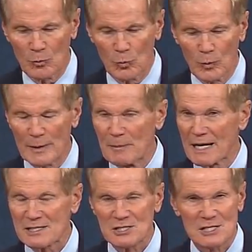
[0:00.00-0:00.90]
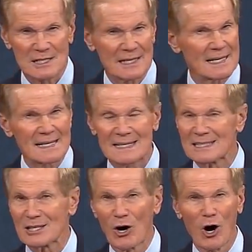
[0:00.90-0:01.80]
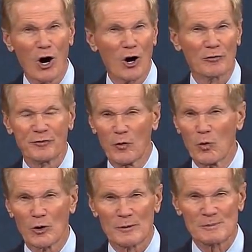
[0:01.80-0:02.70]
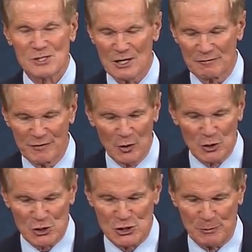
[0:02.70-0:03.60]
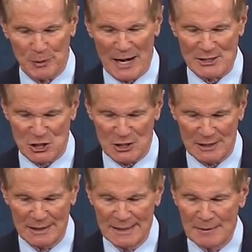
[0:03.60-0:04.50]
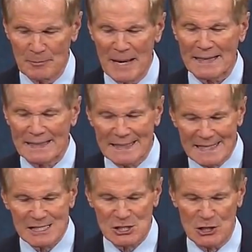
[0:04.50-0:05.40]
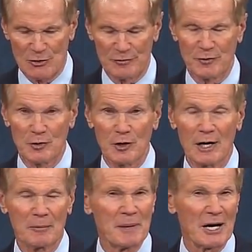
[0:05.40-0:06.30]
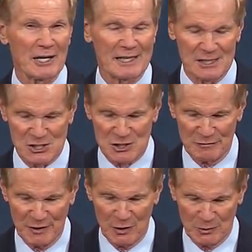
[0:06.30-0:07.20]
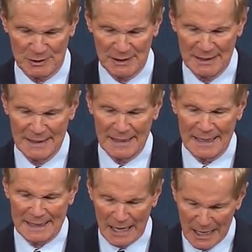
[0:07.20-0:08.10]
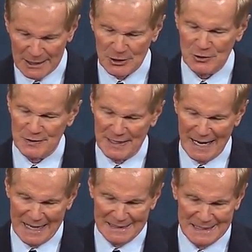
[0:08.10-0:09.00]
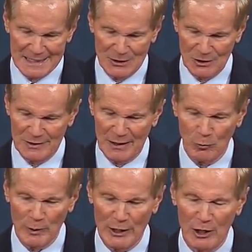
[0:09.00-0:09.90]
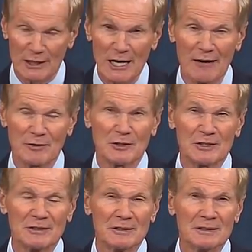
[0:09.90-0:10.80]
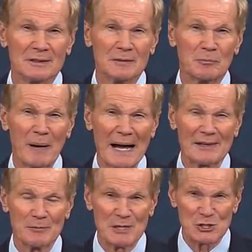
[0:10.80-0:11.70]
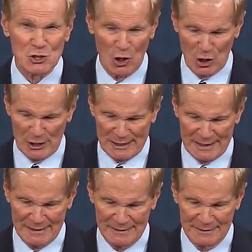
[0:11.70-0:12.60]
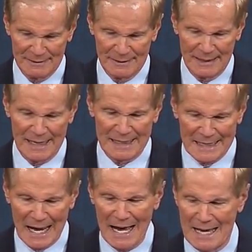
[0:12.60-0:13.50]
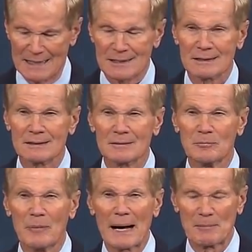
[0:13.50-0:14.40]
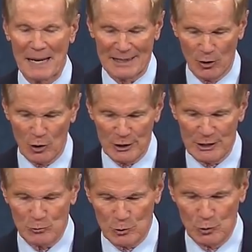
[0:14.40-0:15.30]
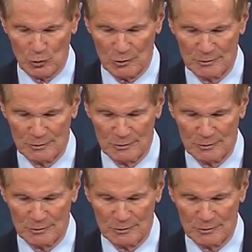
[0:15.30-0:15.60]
We must end all forms of voter suppression, make it easier for Americans to vote, and honor the ideal that we are governed by the majority and not by minority rule.